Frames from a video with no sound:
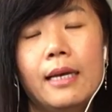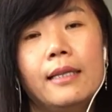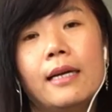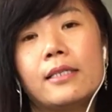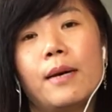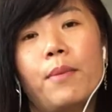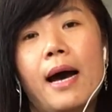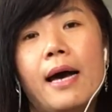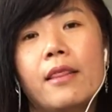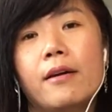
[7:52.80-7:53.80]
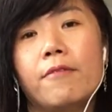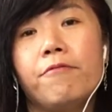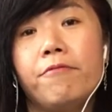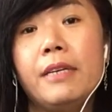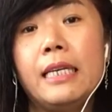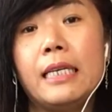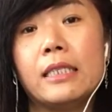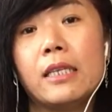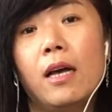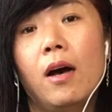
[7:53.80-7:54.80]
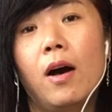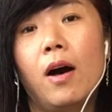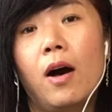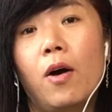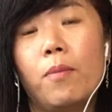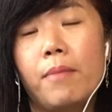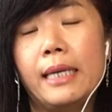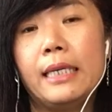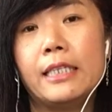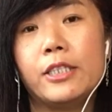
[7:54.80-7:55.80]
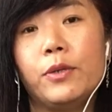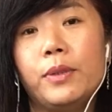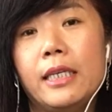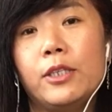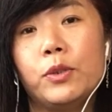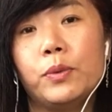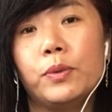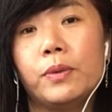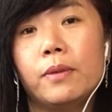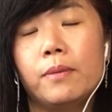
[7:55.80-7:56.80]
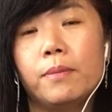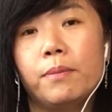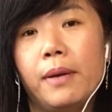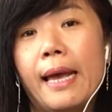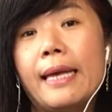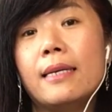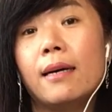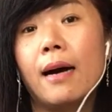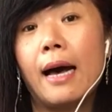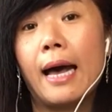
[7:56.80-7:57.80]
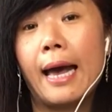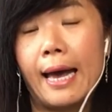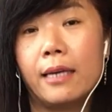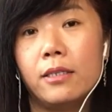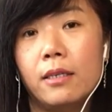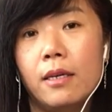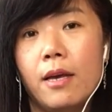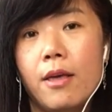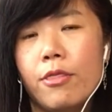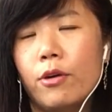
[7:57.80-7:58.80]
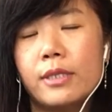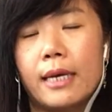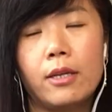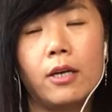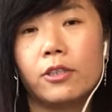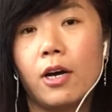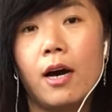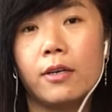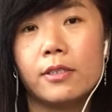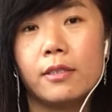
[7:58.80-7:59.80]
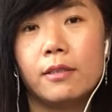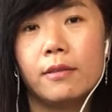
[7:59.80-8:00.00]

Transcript: There are some other fees or monies you need to plan ahead. Those are not cost.